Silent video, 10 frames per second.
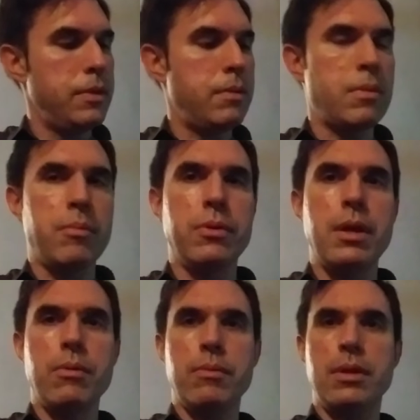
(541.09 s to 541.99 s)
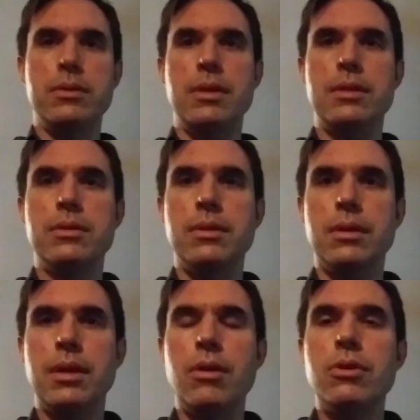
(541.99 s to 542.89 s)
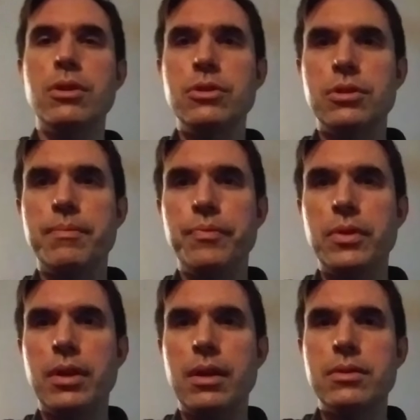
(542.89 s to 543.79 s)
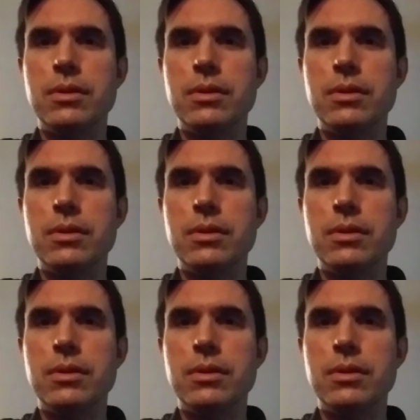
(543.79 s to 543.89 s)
Remember that's the carriage. Okay,